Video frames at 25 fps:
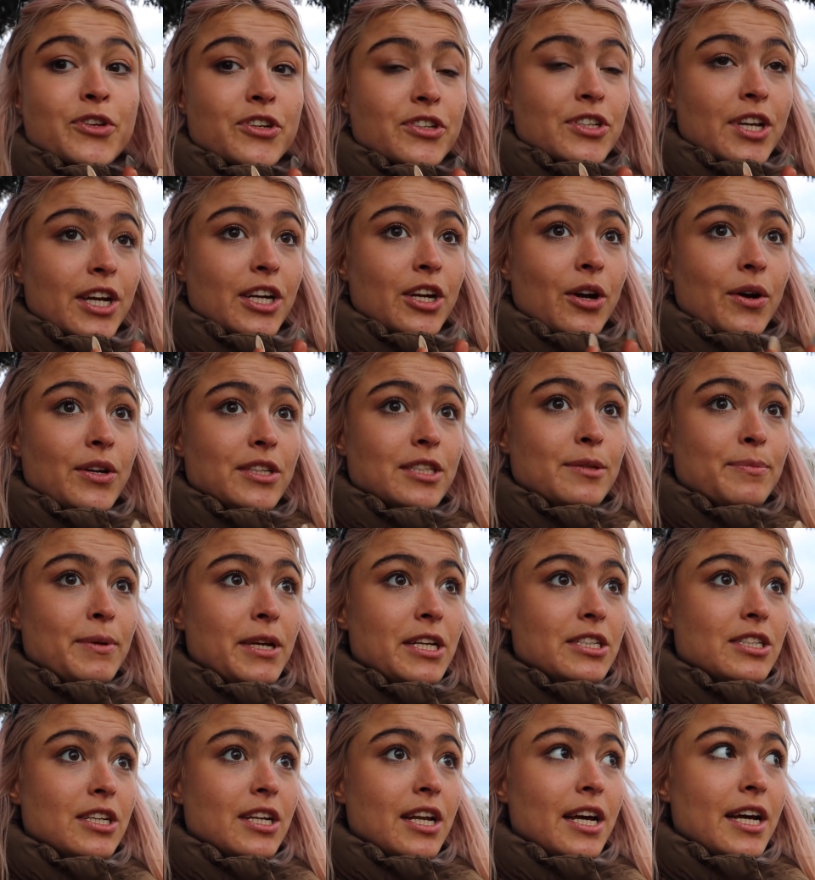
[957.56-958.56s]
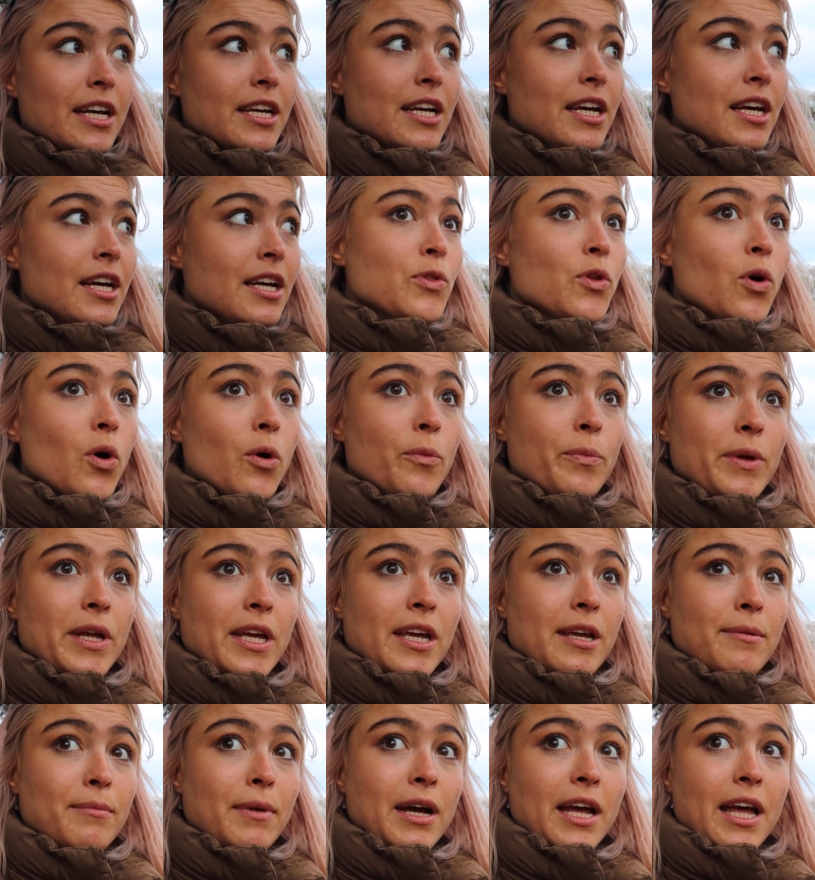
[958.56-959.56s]
just like going to the beach and like not
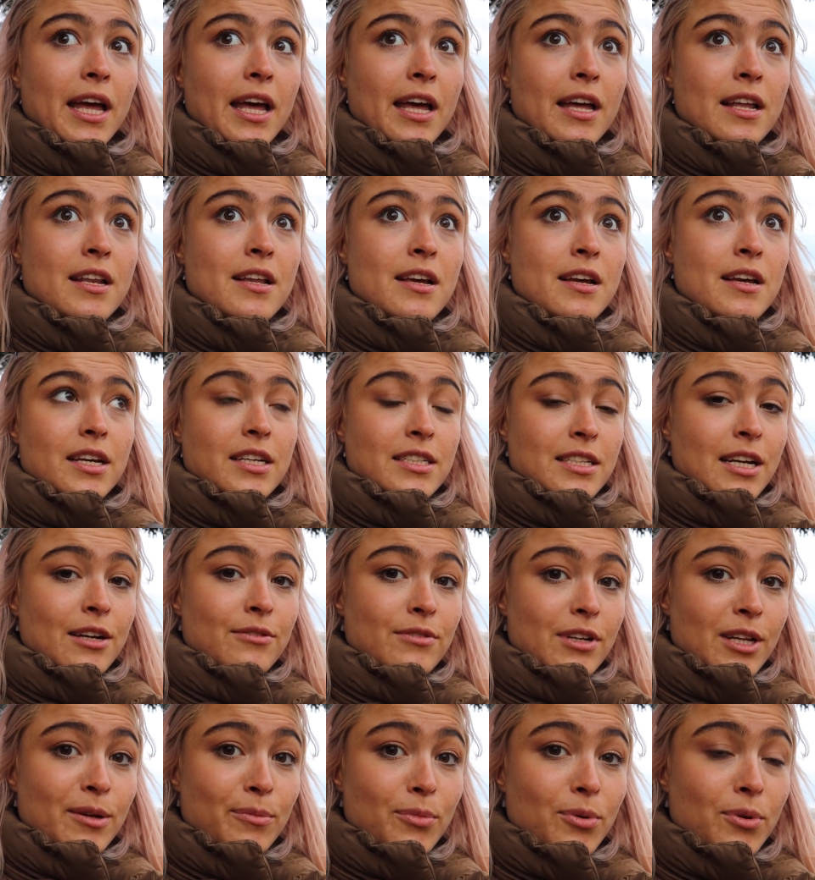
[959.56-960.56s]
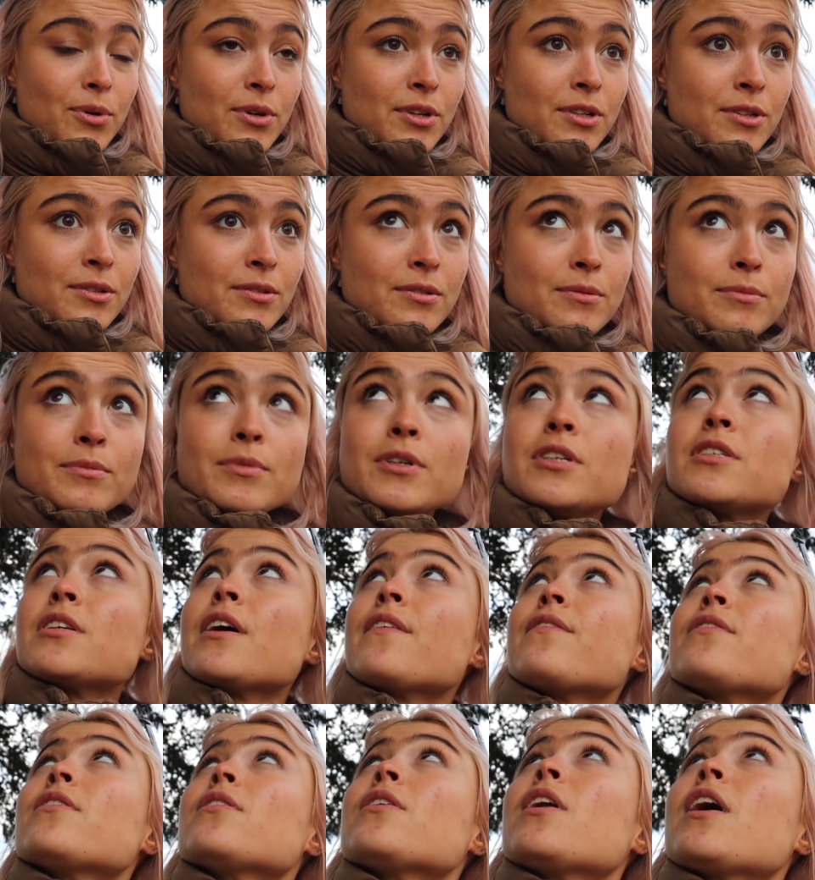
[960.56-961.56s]
being in my head is like really important, because
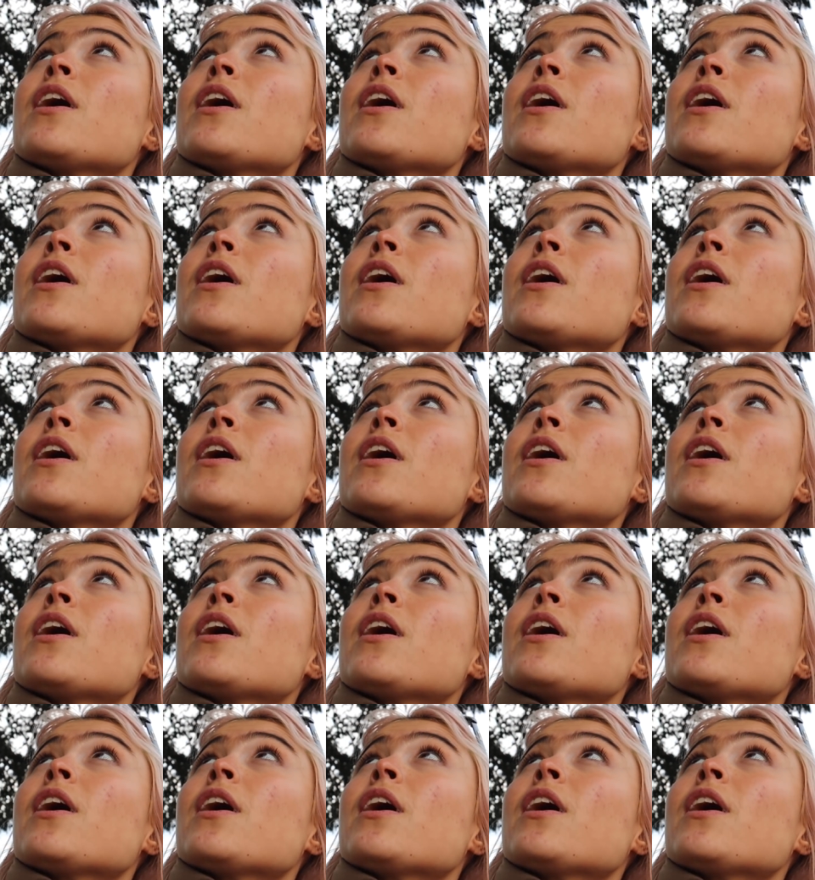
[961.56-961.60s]
I feel